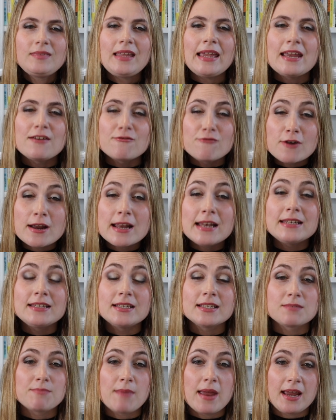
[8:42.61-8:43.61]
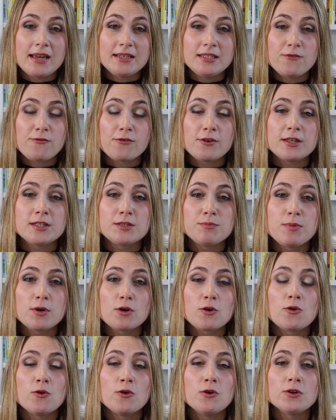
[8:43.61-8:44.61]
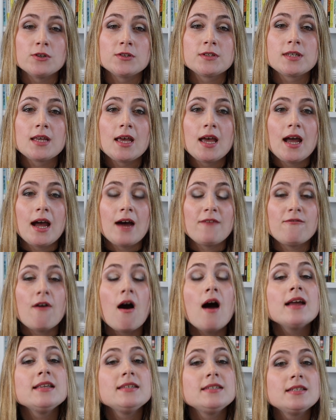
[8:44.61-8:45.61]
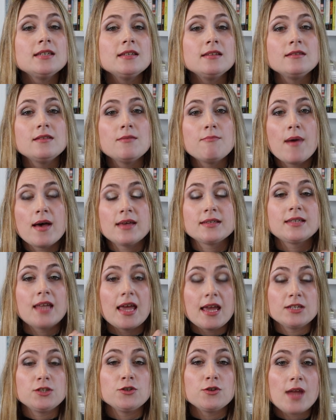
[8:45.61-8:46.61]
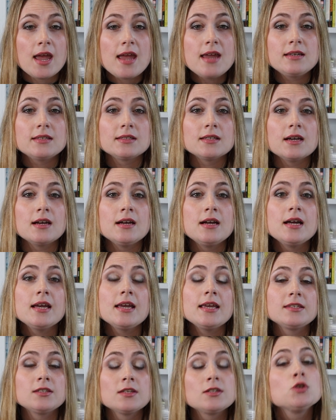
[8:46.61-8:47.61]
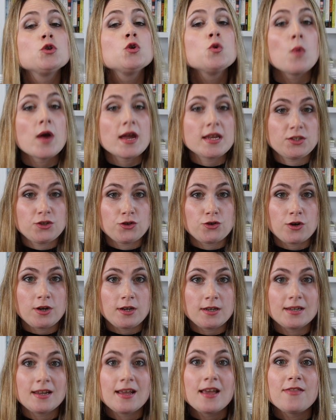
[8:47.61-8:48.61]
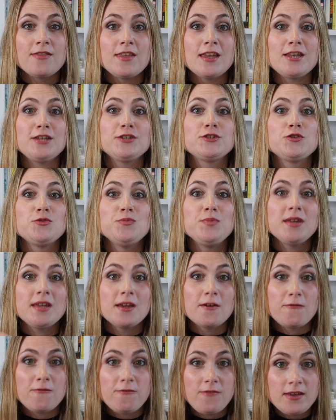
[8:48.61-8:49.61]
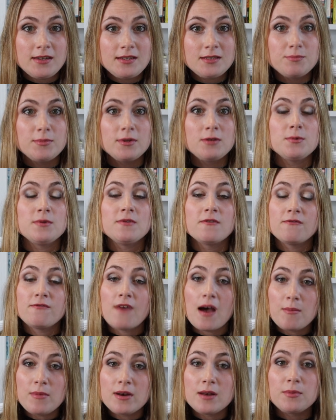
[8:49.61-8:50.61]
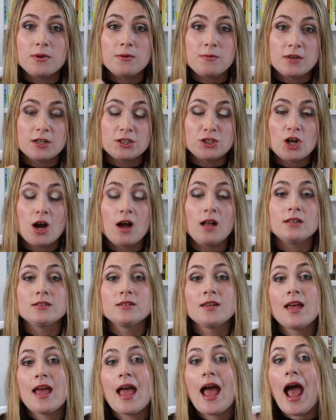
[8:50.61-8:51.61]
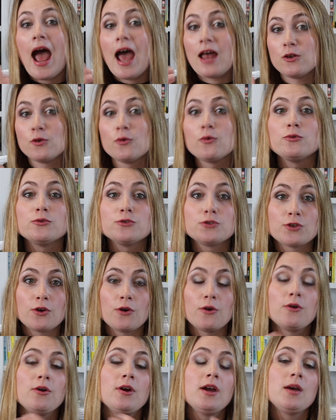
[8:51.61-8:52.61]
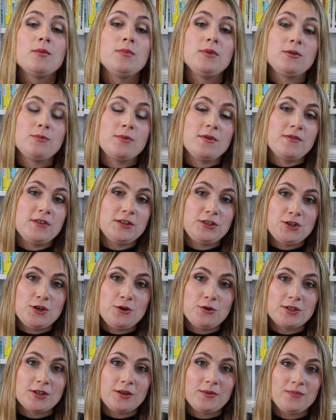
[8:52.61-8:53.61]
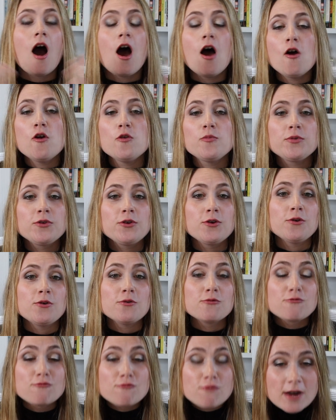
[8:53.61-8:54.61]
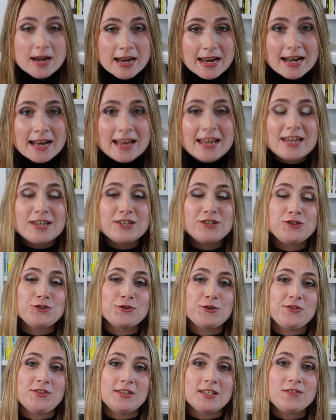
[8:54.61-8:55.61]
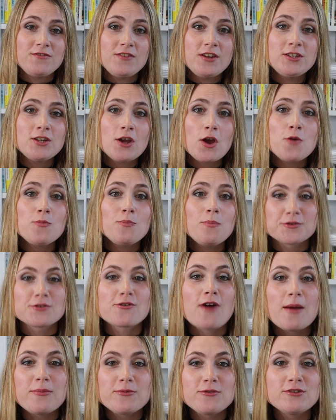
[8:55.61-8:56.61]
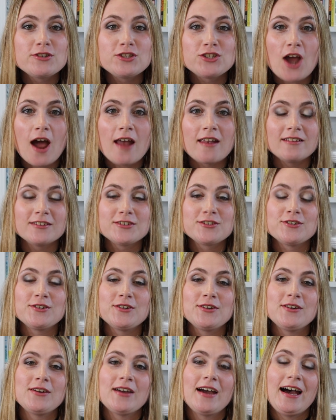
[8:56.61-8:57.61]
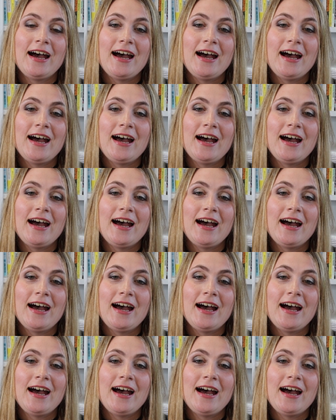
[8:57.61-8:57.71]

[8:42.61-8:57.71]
It really does make a difference, because finding the best educator is a two-way street. There needs to be a fit between the family, between the child, and also between the tutor. I hope you really enjoyed this video. Subscribe to the channel too.